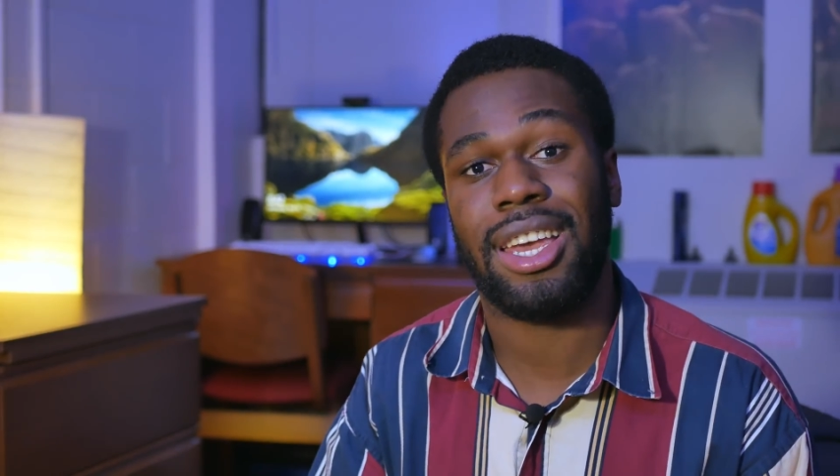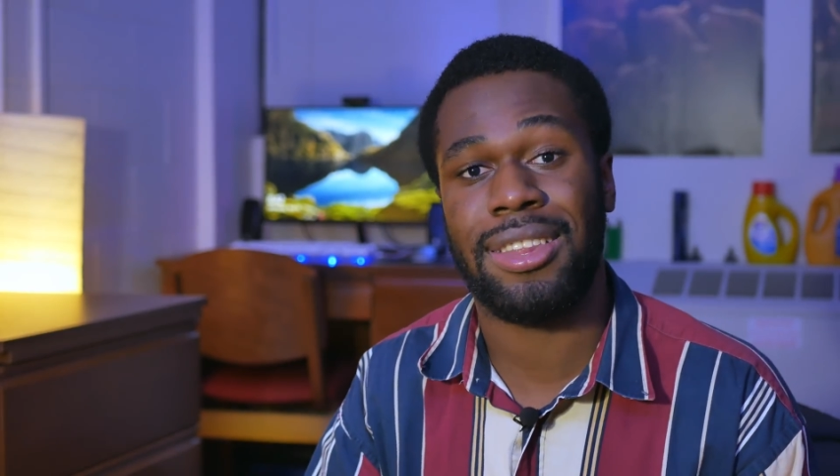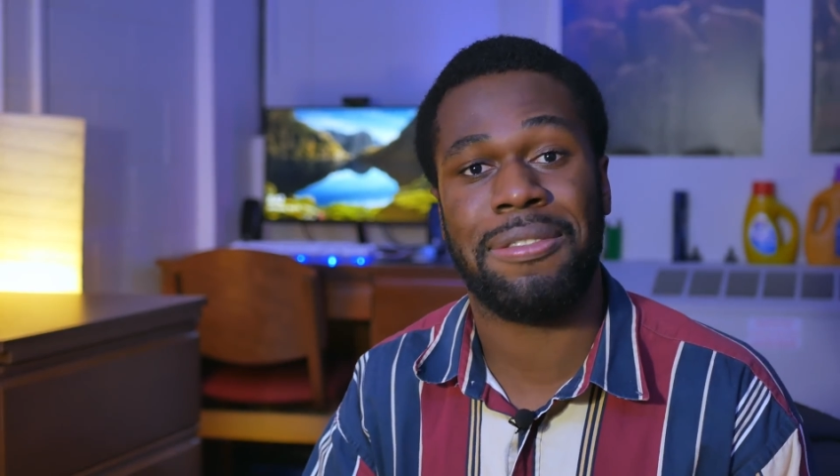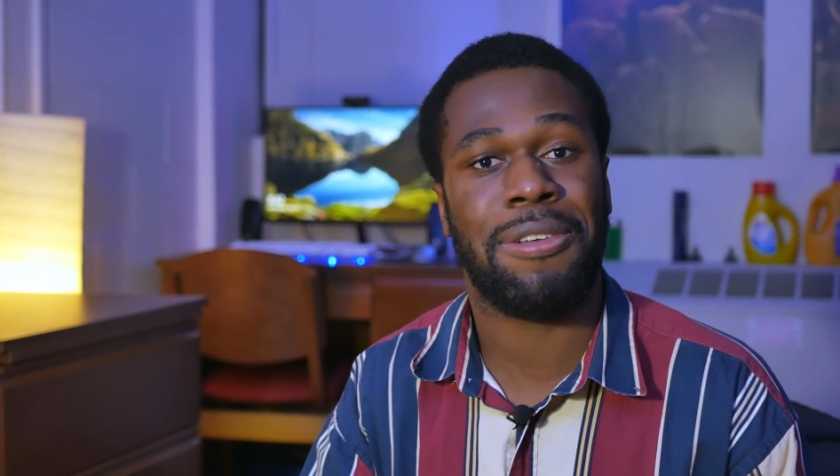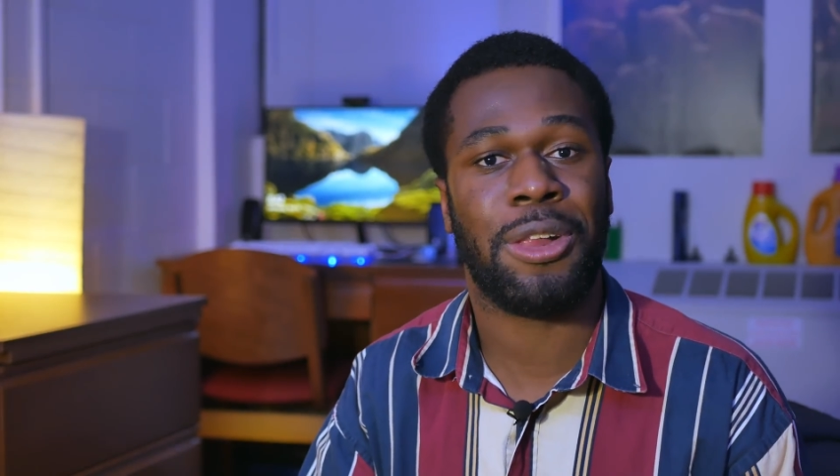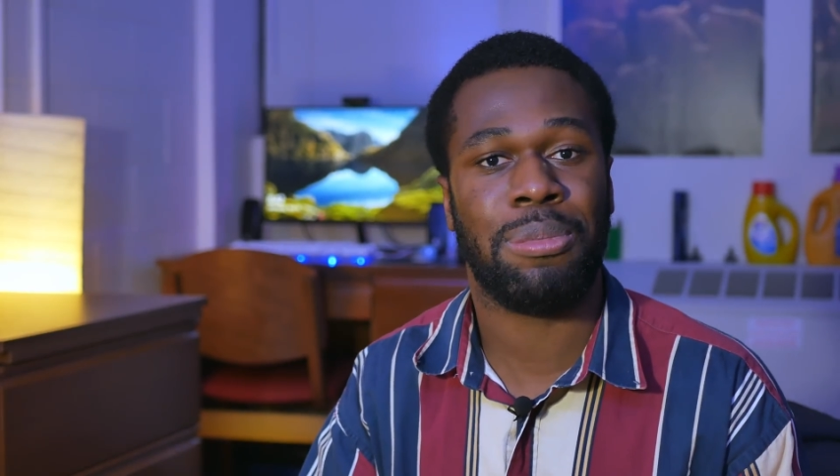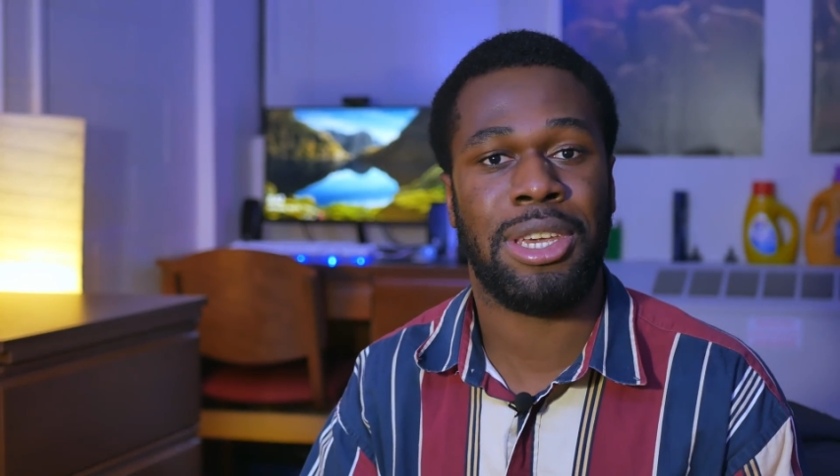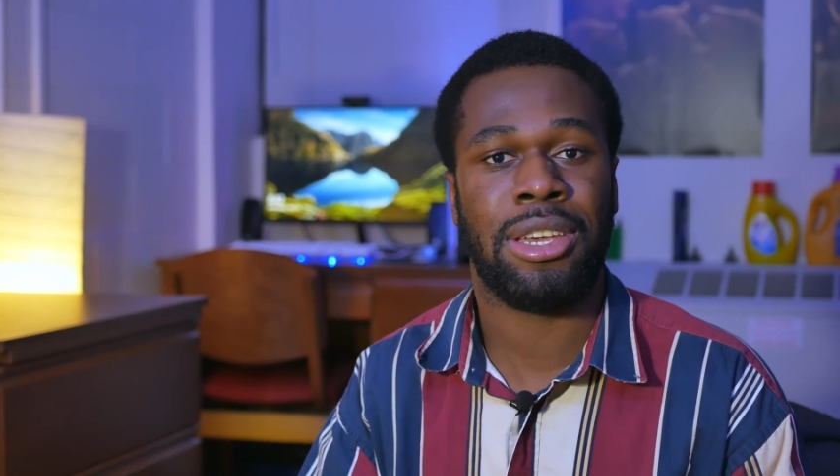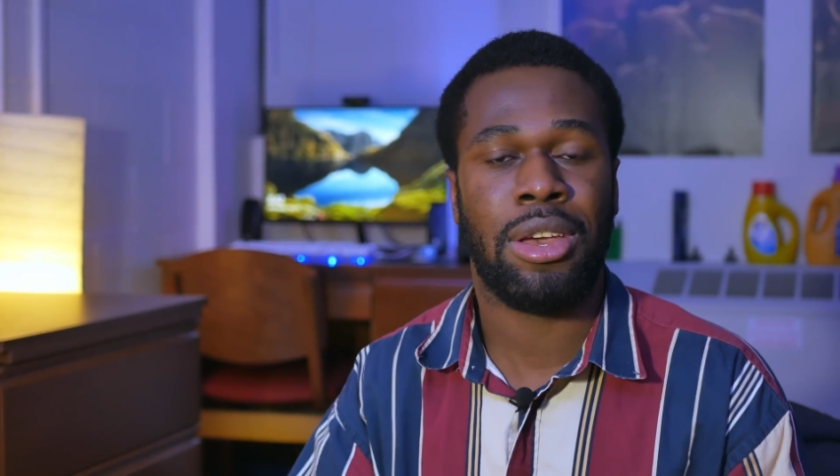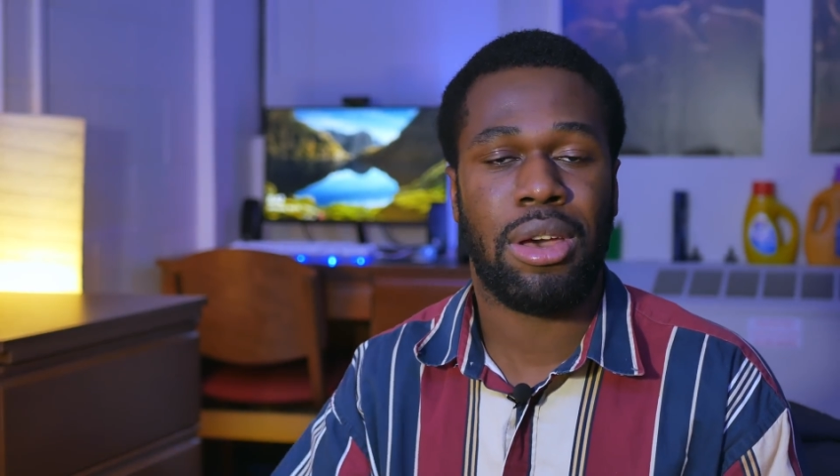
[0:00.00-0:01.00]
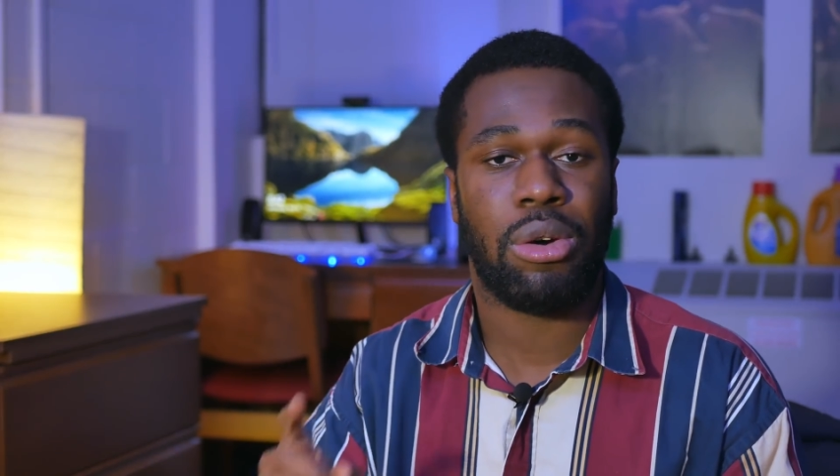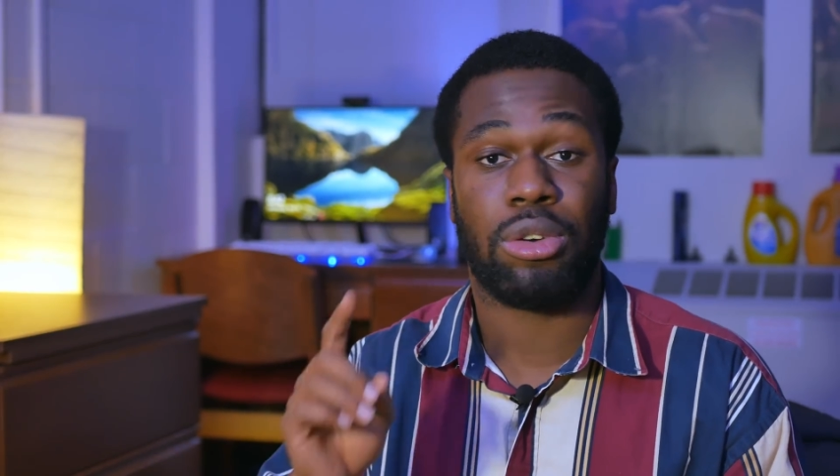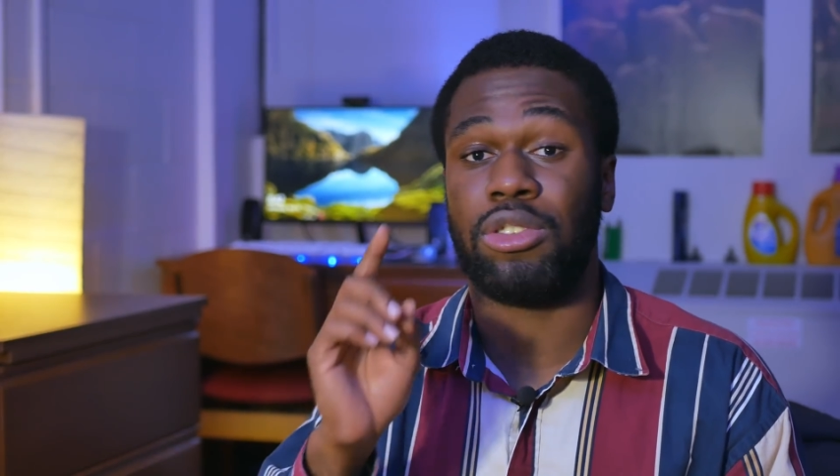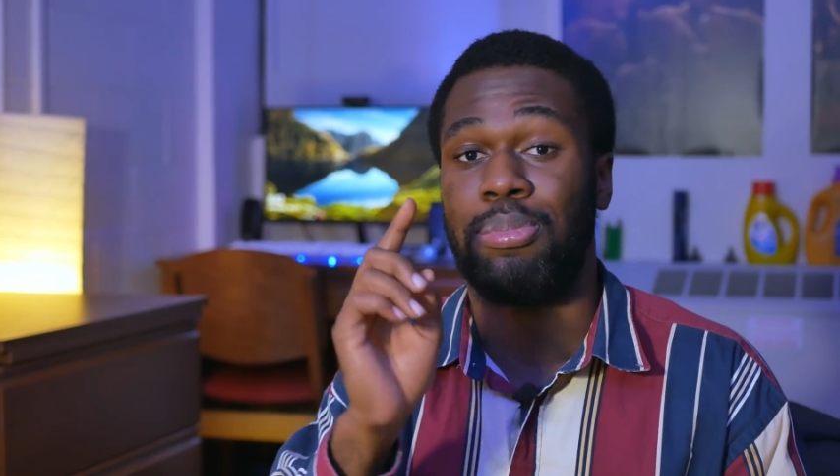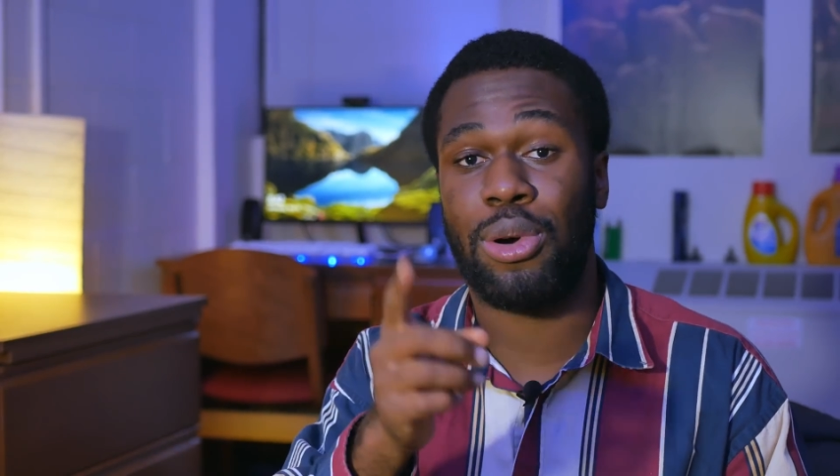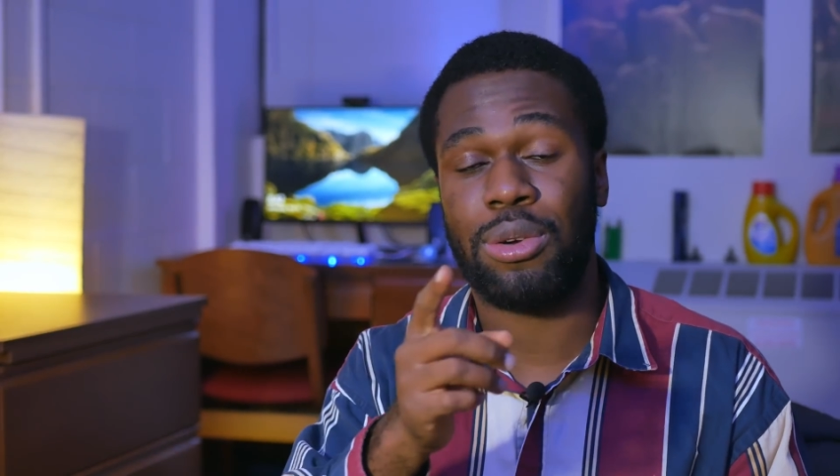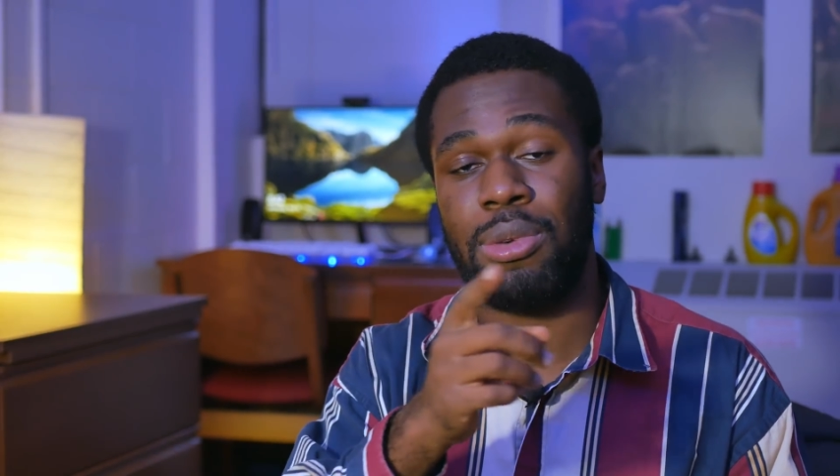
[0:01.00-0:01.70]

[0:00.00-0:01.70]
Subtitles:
and then follow me or support